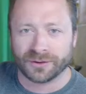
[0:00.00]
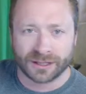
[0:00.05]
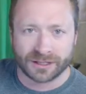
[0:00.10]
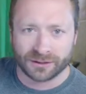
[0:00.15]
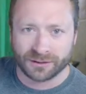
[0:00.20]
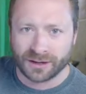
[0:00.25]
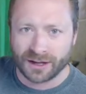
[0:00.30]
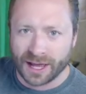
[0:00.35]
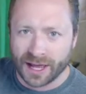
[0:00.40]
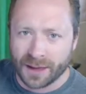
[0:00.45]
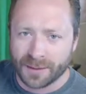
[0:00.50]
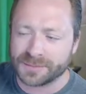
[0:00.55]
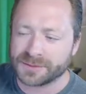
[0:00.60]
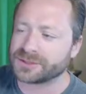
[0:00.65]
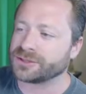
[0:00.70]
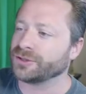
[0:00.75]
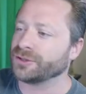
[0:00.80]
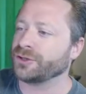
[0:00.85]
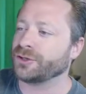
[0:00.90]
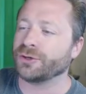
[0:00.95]
get their
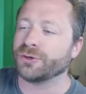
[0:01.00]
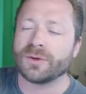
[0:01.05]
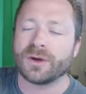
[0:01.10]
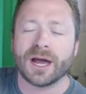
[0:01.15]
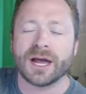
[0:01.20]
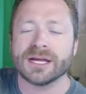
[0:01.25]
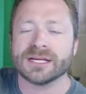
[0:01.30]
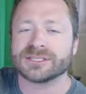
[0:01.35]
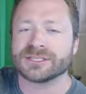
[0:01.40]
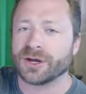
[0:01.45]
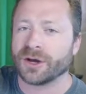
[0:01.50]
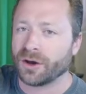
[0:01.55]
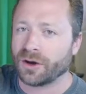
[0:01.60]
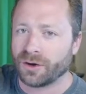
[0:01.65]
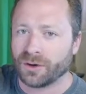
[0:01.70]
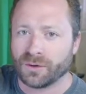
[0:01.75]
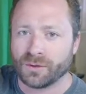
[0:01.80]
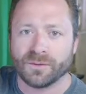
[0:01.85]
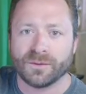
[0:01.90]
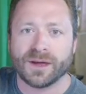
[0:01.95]
naps. You guys
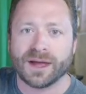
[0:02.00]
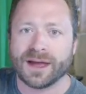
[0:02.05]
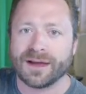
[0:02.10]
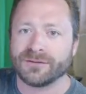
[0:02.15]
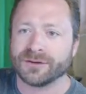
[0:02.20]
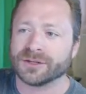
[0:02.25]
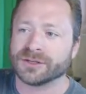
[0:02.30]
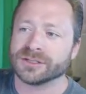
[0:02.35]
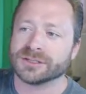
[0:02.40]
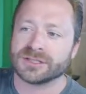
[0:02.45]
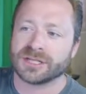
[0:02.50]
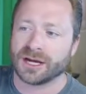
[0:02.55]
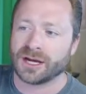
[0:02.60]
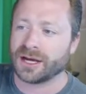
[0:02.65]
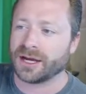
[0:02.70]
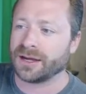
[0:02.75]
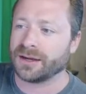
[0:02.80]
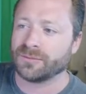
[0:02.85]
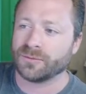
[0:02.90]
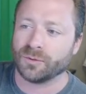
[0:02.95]
go, have a good
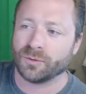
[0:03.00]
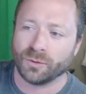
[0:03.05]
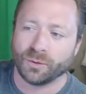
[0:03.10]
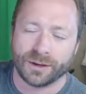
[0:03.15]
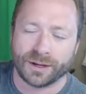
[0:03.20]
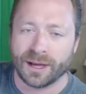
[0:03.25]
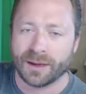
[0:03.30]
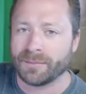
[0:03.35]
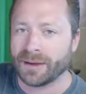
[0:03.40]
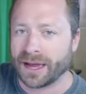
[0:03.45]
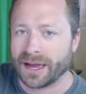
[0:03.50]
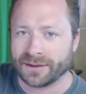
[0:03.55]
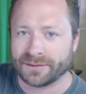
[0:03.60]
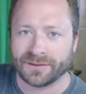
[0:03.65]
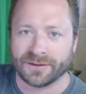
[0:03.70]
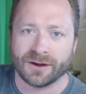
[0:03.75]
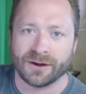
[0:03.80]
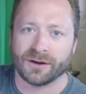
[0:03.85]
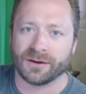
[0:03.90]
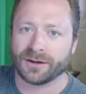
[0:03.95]
time. We'll get back
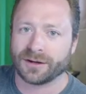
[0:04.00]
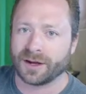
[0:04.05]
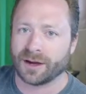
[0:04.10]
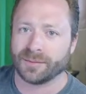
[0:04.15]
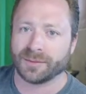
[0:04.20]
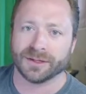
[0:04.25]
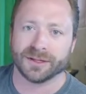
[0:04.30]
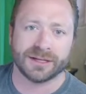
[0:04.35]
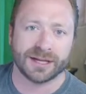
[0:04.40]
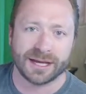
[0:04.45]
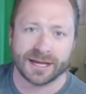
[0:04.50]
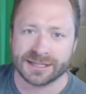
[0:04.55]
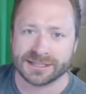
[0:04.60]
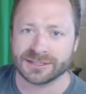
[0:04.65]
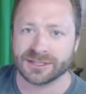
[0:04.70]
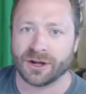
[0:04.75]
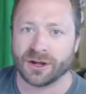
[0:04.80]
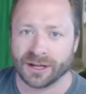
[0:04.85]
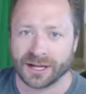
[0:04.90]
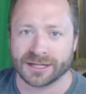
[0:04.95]
there in a couple of days,
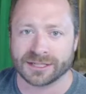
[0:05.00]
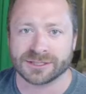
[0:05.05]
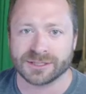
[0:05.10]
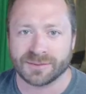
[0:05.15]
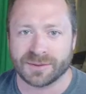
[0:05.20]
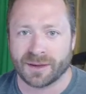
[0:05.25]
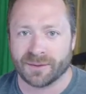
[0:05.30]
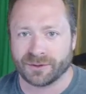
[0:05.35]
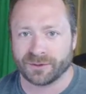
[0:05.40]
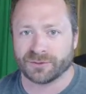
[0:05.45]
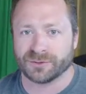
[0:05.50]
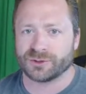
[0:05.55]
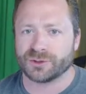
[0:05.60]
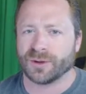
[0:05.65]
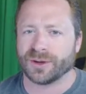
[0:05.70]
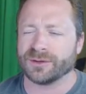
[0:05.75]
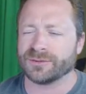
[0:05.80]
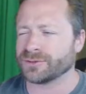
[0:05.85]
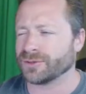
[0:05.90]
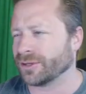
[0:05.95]
and I'll actually be able to enjoy
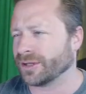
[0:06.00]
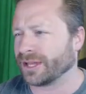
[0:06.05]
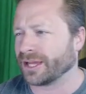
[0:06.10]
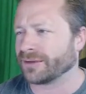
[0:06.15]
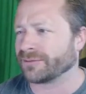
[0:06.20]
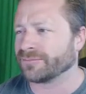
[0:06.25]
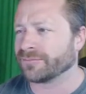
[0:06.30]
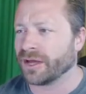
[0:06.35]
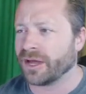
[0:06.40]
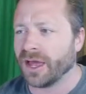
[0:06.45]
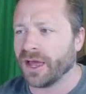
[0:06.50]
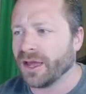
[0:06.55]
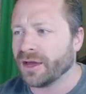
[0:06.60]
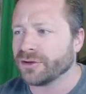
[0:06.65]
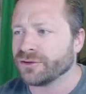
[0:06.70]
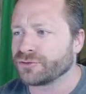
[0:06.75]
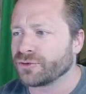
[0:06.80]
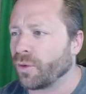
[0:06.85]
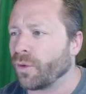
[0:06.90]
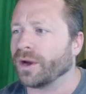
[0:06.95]
it. It was only like
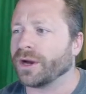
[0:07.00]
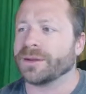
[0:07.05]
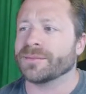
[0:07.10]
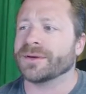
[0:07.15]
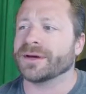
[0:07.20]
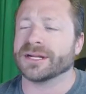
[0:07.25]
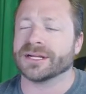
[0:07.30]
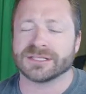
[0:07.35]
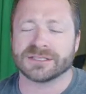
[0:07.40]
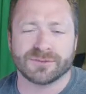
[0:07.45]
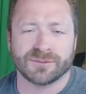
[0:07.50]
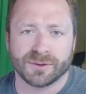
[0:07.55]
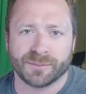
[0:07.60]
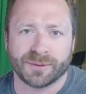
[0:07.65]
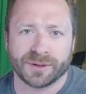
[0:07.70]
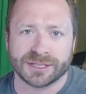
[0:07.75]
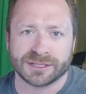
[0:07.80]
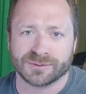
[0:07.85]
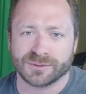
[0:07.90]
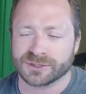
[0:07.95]
20 minutes from the
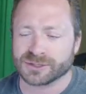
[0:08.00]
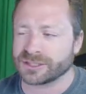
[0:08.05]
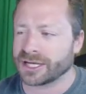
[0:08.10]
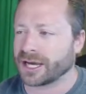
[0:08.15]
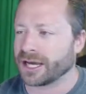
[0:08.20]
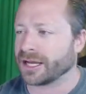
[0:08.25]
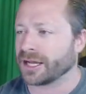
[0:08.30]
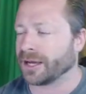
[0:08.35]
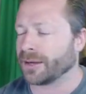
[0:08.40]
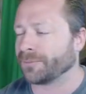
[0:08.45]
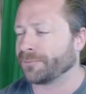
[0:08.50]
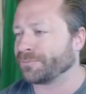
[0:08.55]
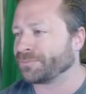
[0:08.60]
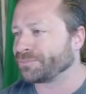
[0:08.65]
place we were staying at.